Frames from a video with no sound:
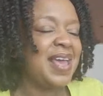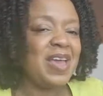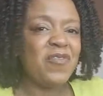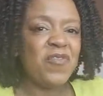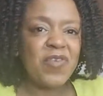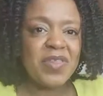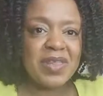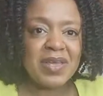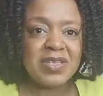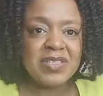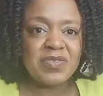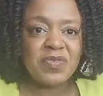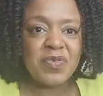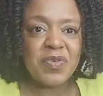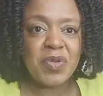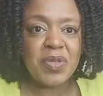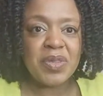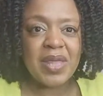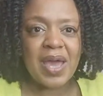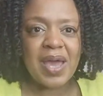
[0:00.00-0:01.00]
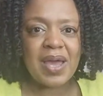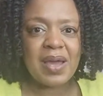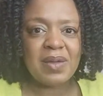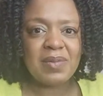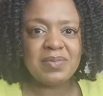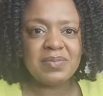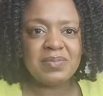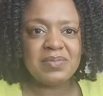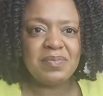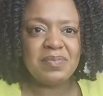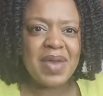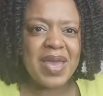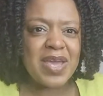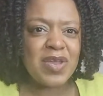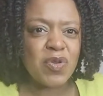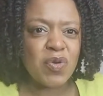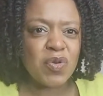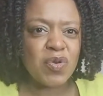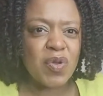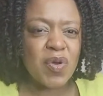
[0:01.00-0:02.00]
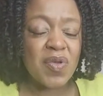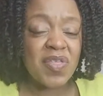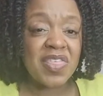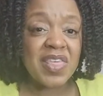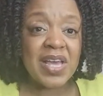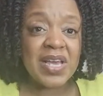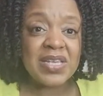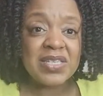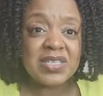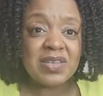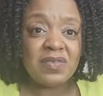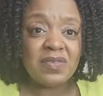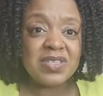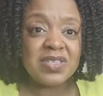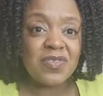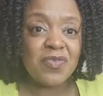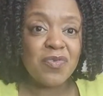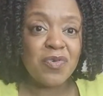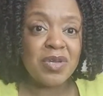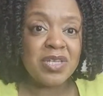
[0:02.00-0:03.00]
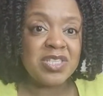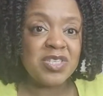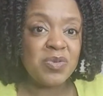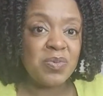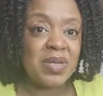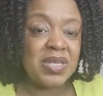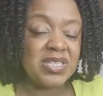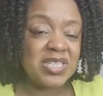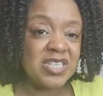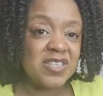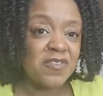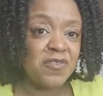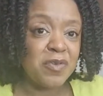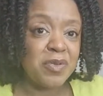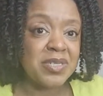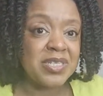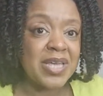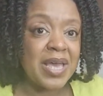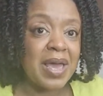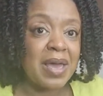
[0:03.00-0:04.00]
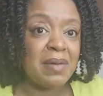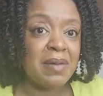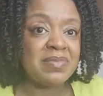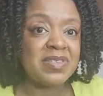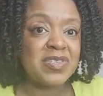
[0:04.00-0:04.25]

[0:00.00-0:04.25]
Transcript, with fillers: for those of you that may not know, thirty-seven to forty-two weeks is full term.